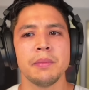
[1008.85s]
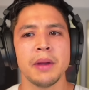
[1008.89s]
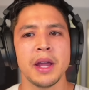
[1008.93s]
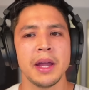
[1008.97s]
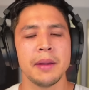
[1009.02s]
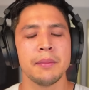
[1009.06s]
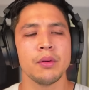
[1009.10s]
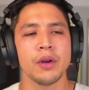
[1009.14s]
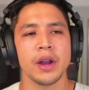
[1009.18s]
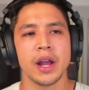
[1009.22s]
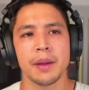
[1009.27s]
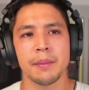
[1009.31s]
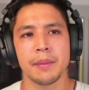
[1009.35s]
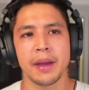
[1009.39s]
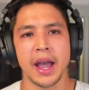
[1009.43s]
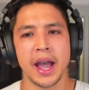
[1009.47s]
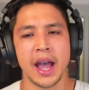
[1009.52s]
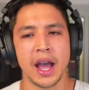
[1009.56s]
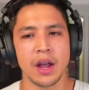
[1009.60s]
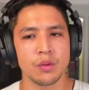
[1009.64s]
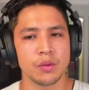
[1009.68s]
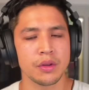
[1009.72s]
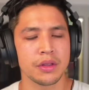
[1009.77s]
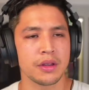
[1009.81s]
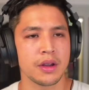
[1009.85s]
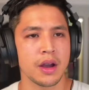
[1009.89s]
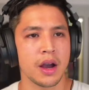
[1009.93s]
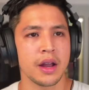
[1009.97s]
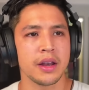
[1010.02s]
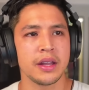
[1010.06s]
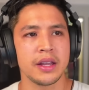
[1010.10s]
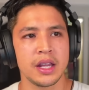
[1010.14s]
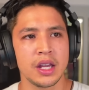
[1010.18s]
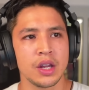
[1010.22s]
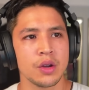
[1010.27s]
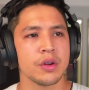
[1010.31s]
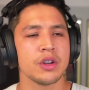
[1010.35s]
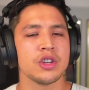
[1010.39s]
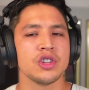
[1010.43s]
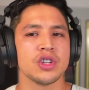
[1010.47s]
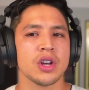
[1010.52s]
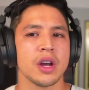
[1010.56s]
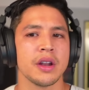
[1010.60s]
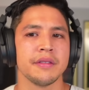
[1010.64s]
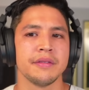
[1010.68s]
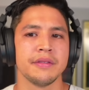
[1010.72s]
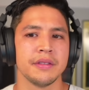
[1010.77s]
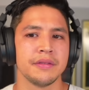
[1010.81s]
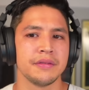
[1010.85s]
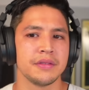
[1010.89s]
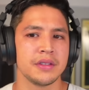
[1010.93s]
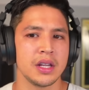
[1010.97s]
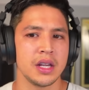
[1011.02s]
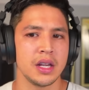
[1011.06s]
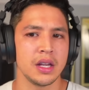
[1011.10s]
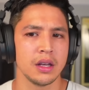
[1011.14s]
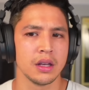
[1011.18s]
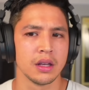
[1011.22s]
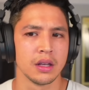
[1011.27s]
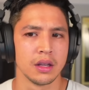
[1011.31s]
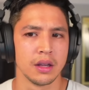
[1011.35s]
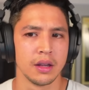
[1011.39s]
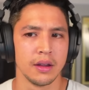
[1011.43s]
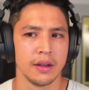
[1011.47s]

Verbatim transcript: Abraham had with God here in John 15.